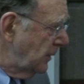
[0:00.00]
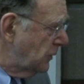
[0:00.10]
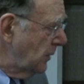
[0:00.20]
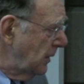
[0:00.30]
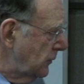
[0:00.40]

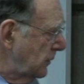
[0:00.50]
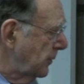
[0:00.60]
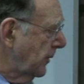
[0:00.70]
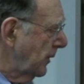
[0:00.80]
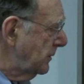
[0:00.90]
between two
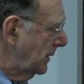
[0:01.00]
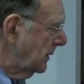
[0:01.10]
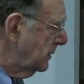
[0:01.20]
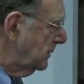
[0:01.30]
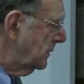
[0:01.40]

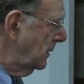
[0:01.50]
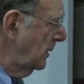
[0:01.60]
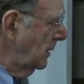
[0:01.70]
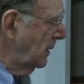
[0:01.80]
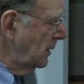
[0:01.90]
proteins
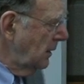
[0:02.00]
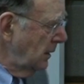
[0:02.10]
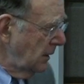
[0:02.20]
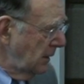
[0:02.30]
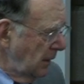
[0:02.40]

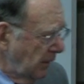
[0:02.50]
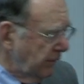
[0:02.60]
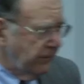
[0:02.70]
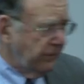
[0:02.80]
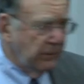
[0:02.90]

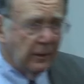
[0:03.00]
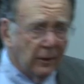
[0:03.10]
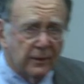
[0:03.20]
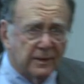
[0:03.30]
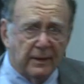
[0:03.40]
if
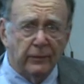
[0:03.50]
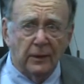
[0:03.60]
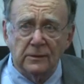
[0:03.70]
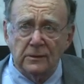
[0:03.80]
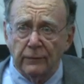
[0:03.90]
there is
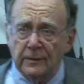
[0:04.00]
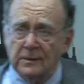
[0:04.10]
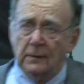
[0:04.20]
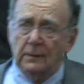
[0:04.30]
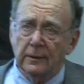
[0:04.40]
evidence of
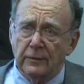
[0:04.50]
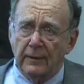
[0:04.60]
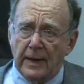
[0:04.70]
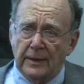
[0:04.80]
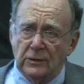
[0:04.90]
physical
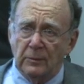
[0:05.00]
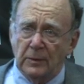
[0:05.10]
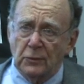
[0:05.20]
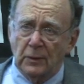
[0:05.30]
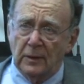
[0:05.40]
interaction
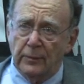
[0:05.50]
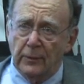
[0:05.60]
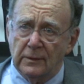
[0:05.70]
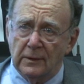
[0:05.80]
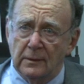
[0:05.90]
between the
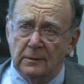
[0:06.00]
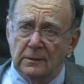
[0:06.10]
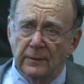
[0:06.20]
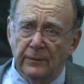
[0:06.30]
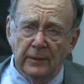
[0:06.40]

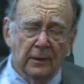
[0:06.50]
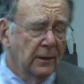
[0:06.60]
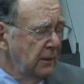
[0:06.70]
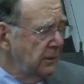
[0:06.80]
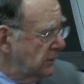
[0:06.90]
proteins.
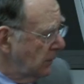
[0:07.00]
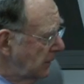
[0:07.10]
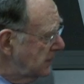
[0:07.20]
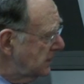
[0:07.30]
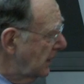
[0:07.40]
So
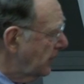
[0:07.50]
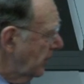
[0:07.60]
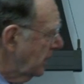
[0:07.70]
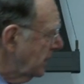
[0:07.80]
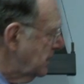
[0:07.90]
these
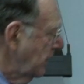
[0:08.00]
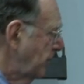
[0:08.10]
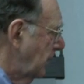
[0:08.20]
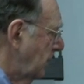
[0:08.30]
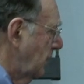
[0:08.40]
networks have been